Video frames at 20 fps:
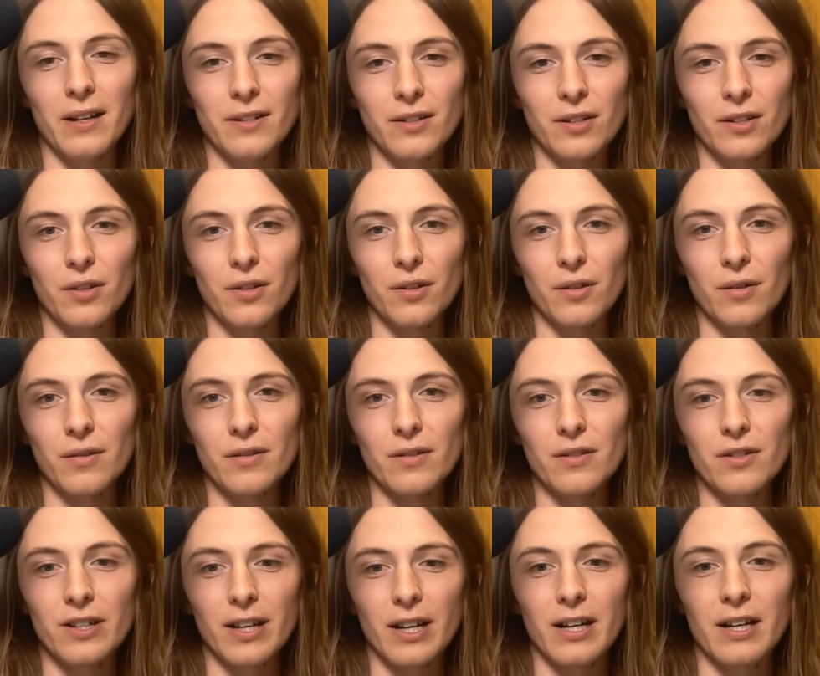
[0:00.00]
to
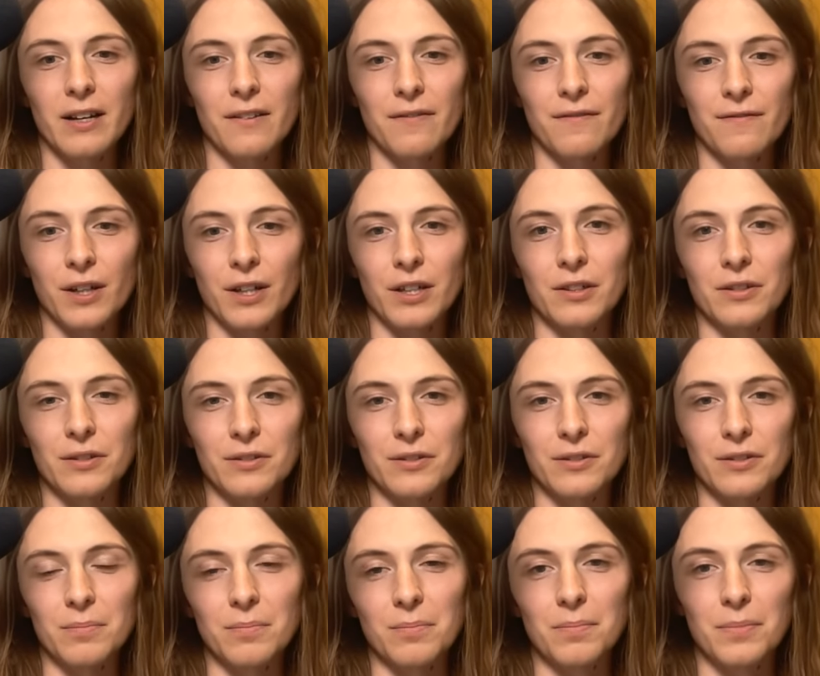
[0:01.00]
share files